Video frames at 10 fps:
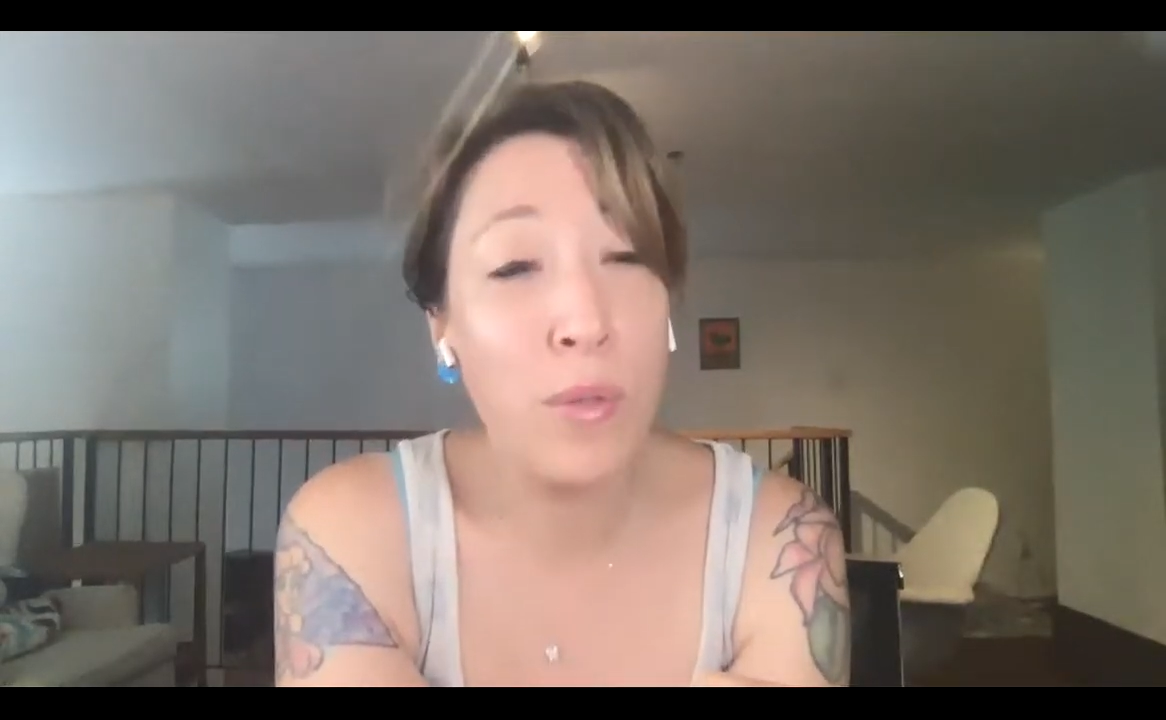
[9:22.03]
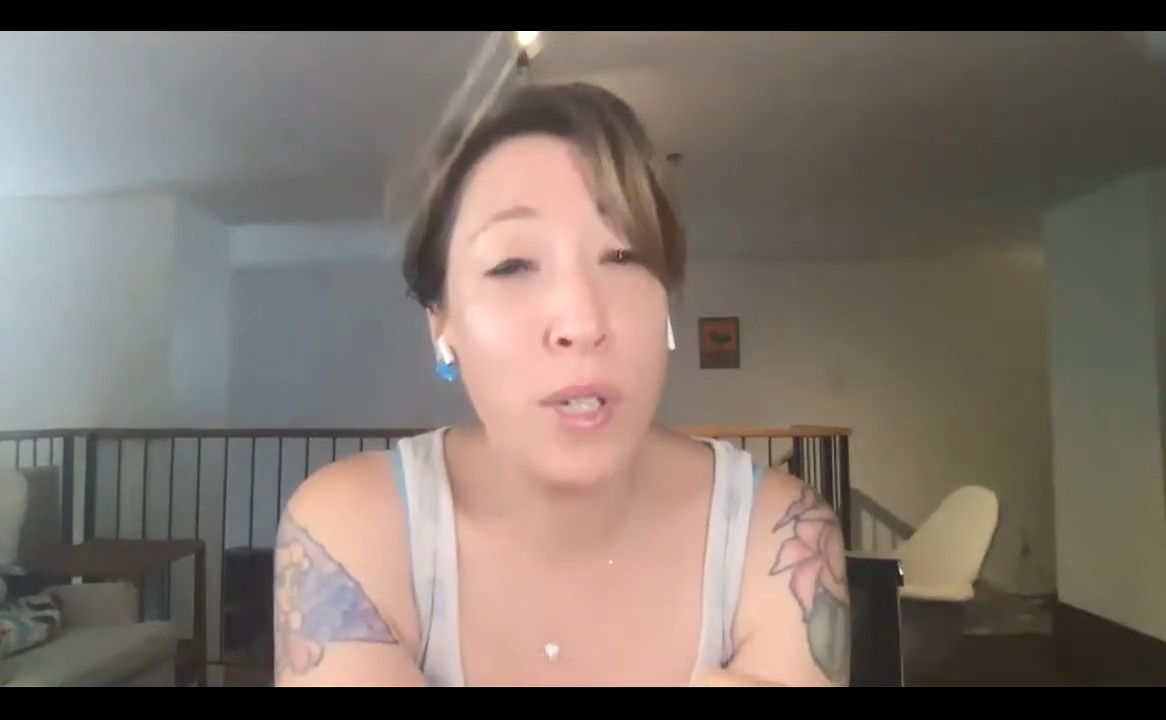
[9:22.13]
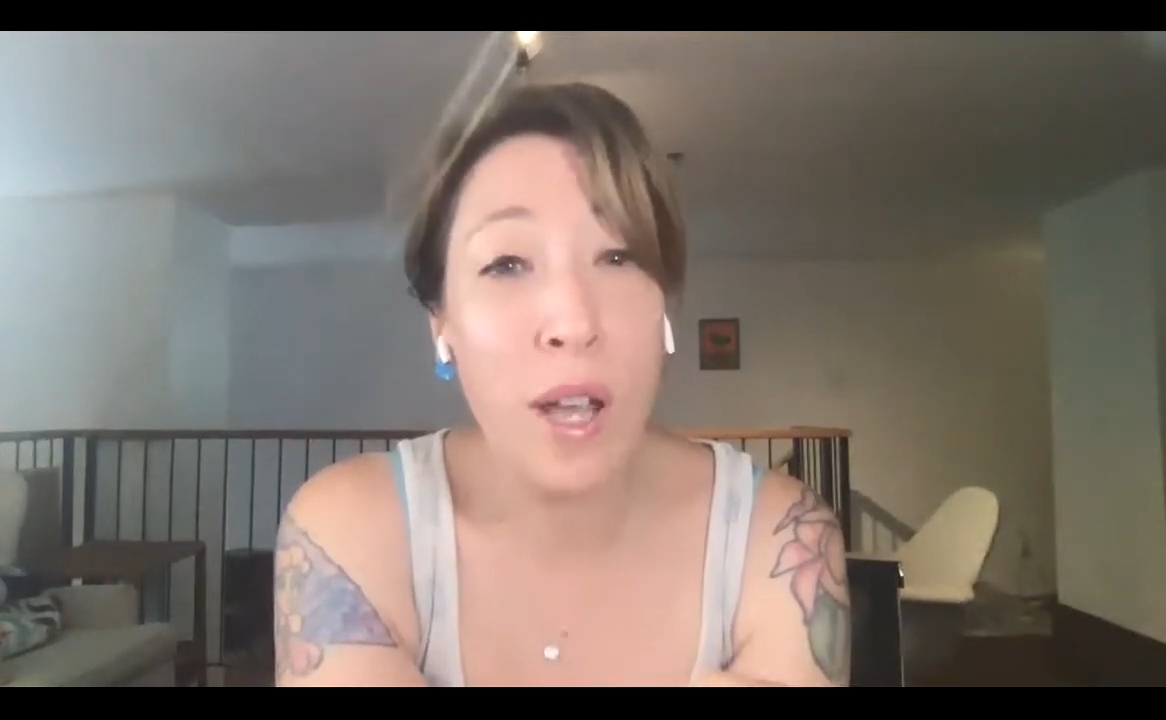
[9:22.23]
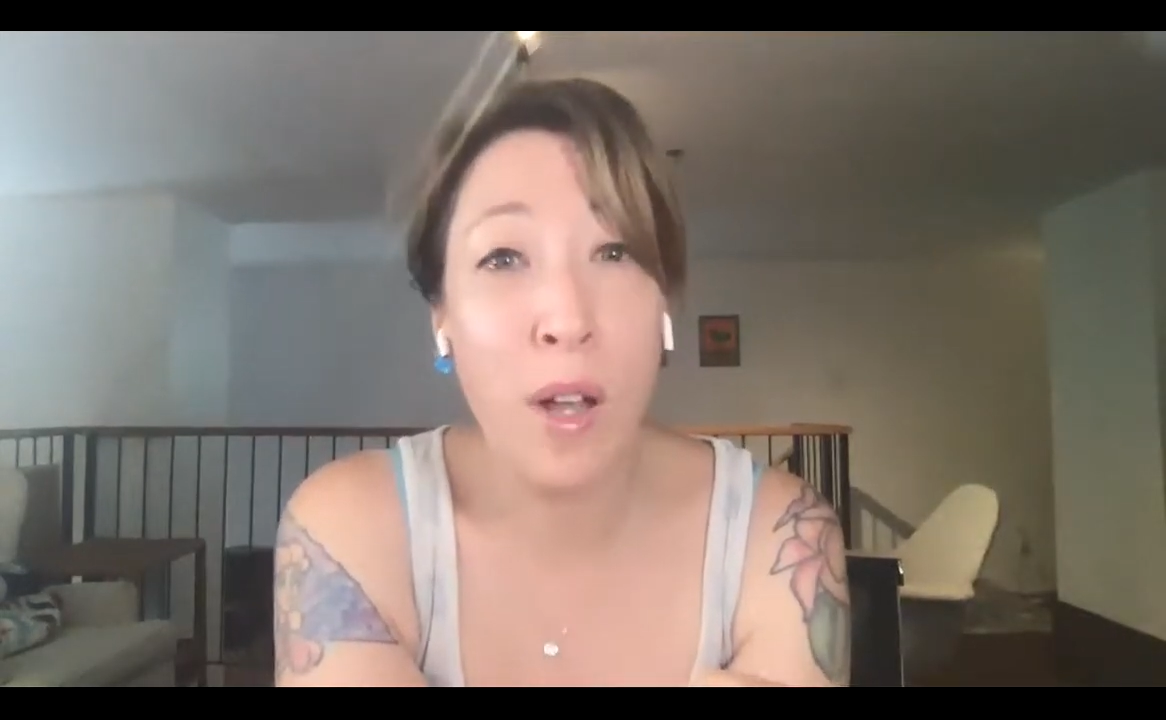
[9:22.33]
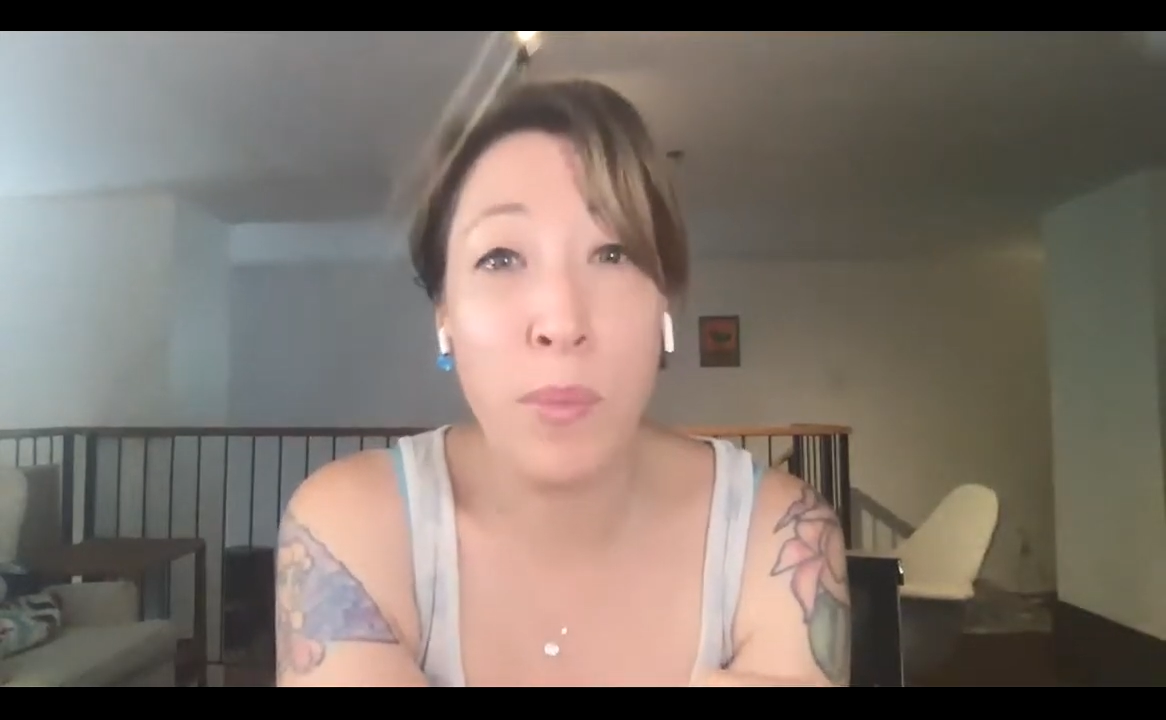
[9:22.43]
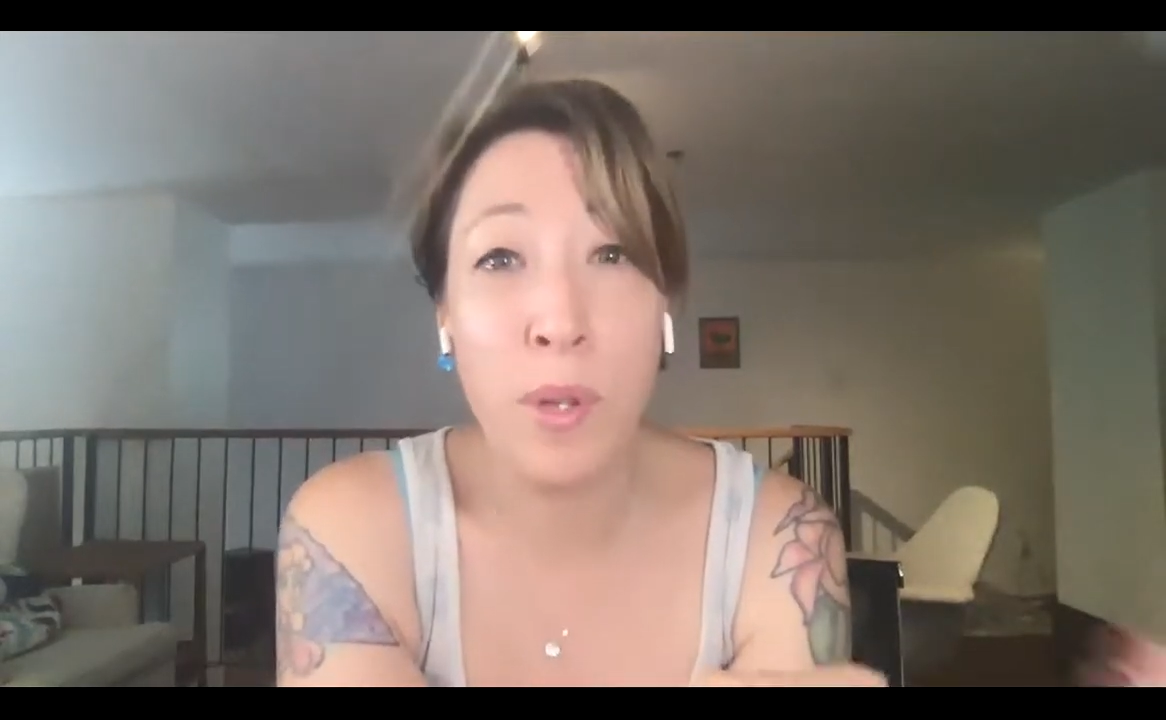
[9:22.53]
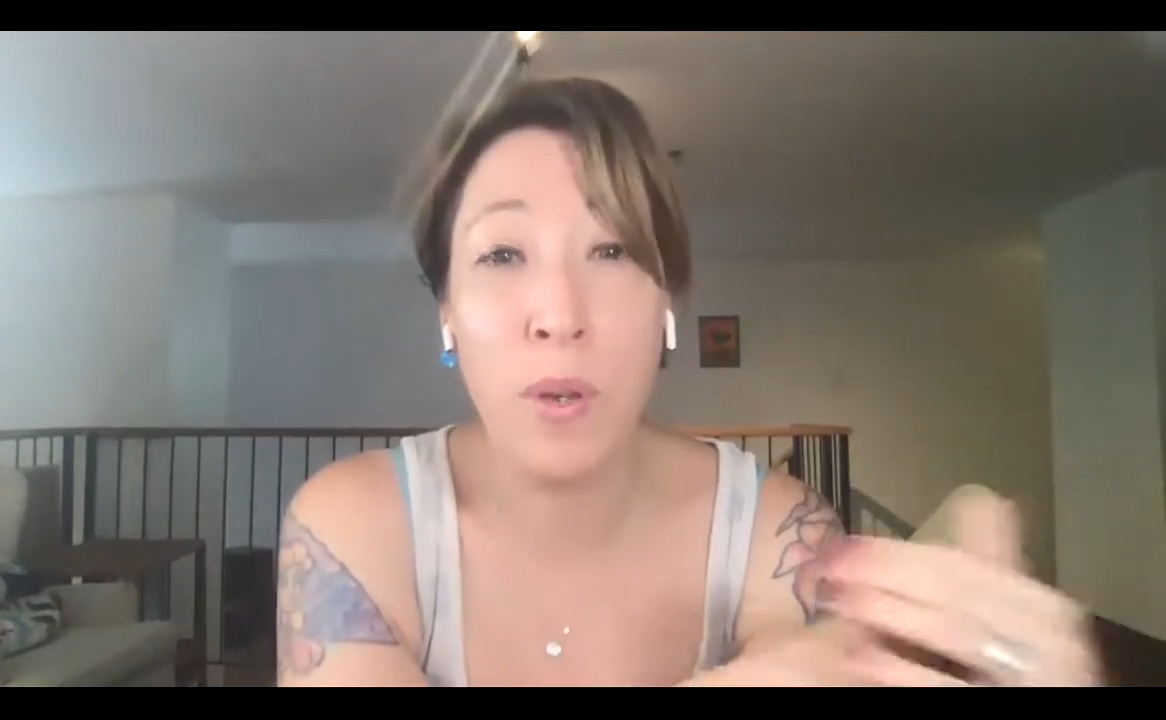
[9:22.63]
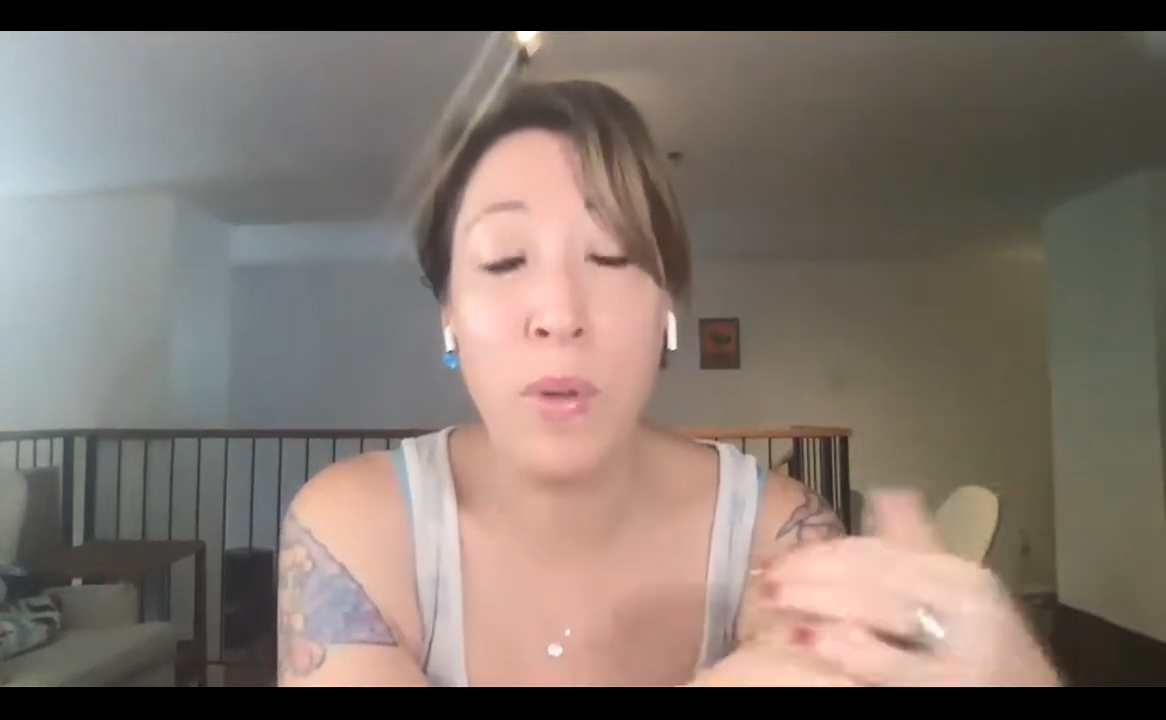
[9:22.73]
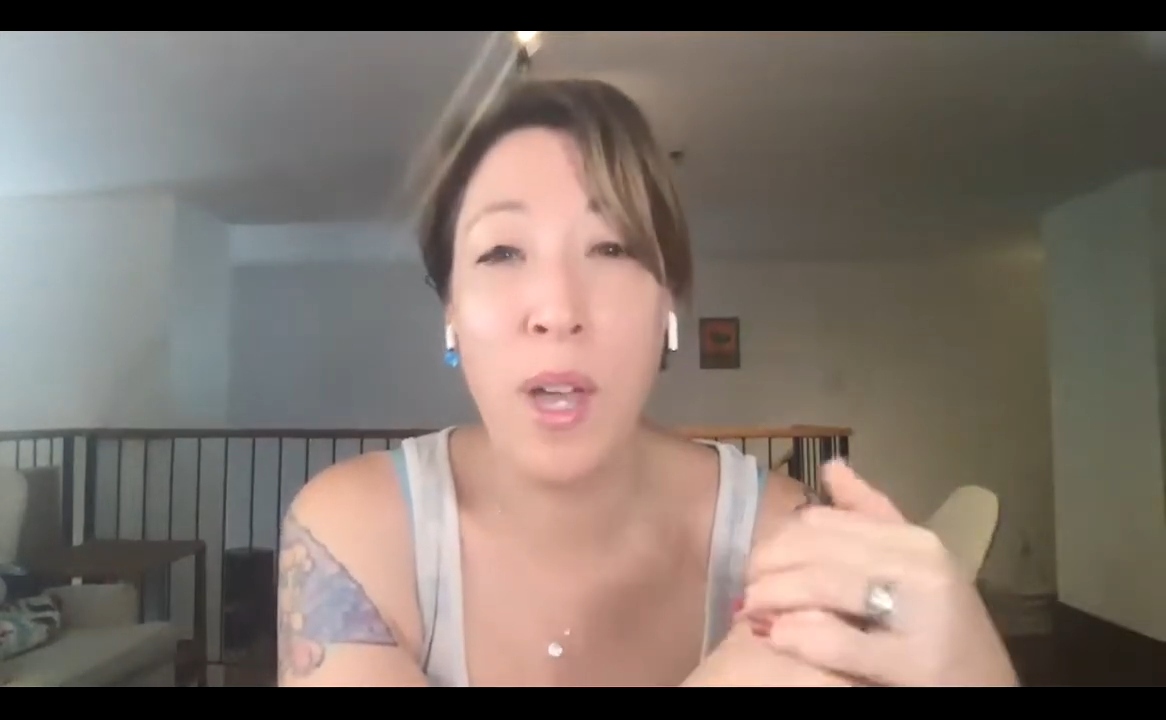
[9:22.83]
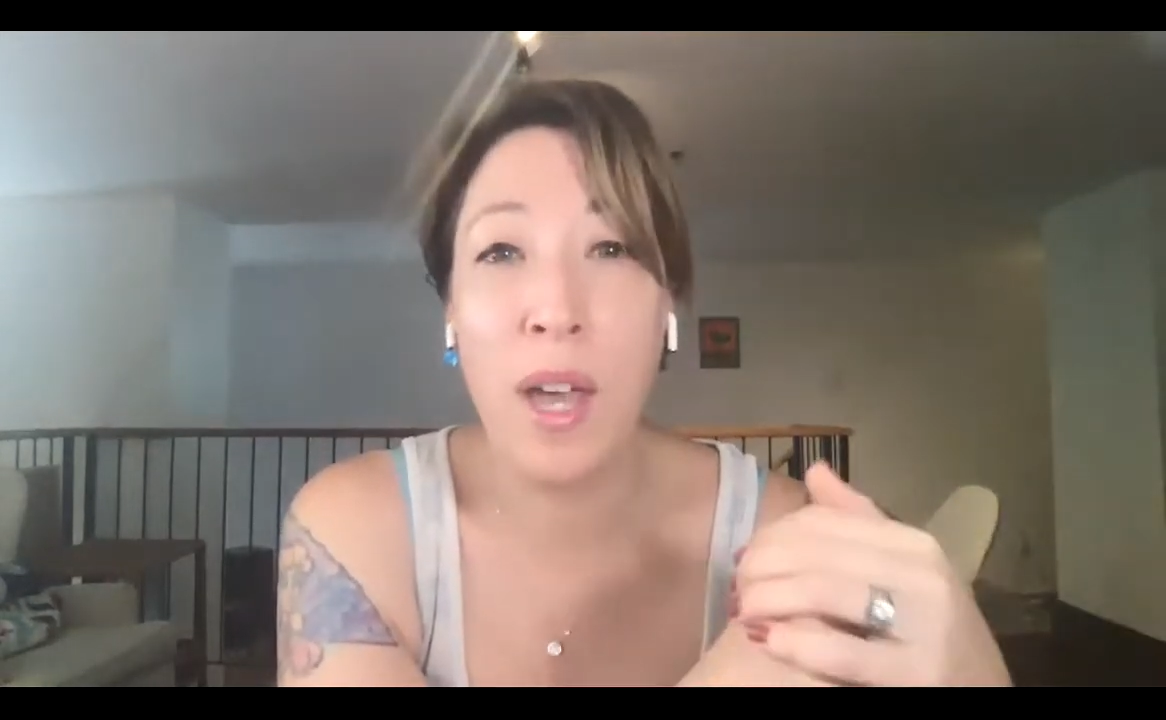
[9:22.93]
to help
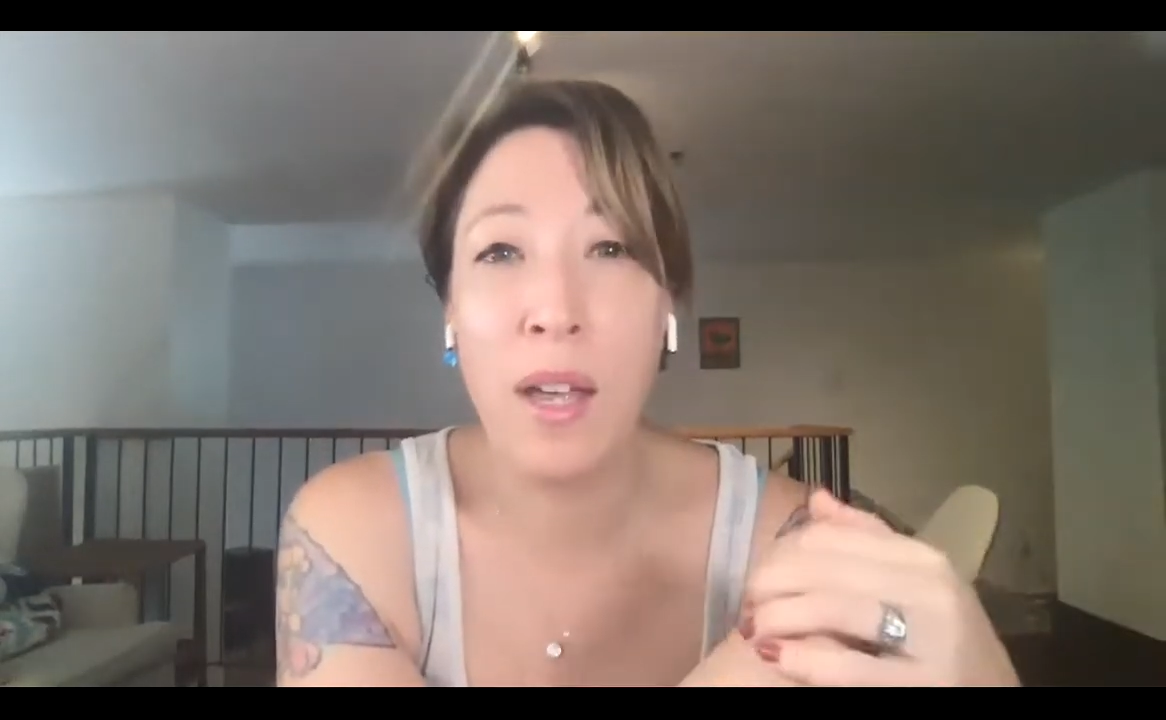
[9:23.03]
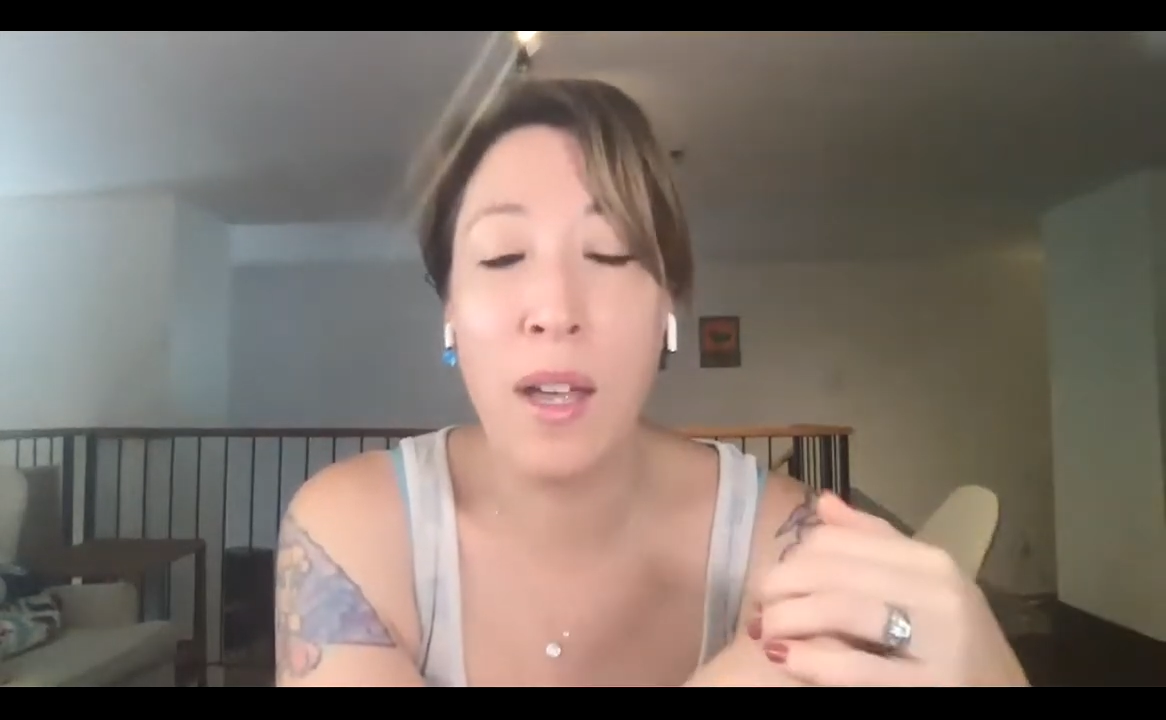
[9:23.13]
you get